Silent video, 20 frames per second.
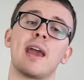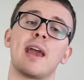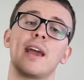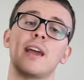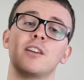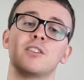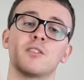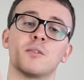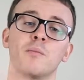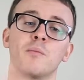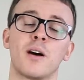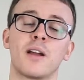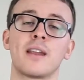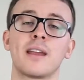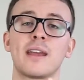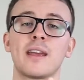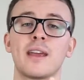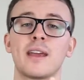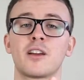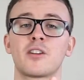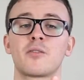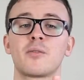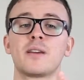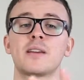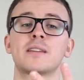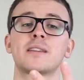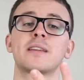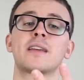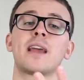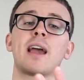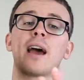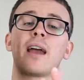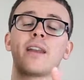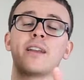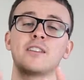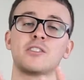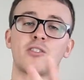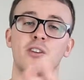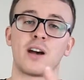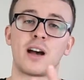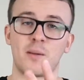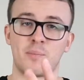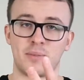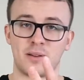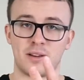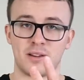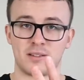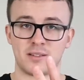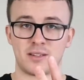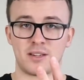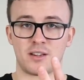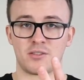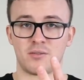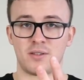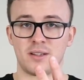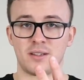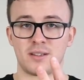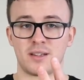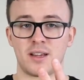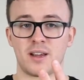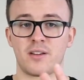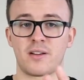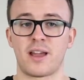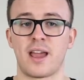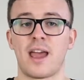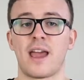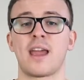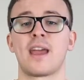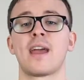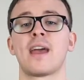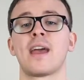Is your money increasing? And is your happiness increasing? Okay,